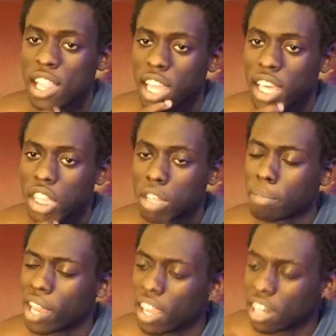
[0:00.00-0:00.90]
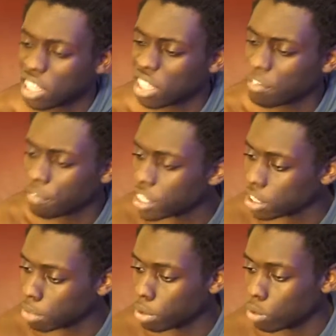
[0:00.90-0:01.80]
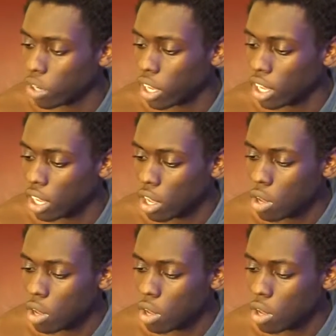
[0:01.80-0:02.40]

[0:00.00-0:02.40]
Like the man in the invisible ring,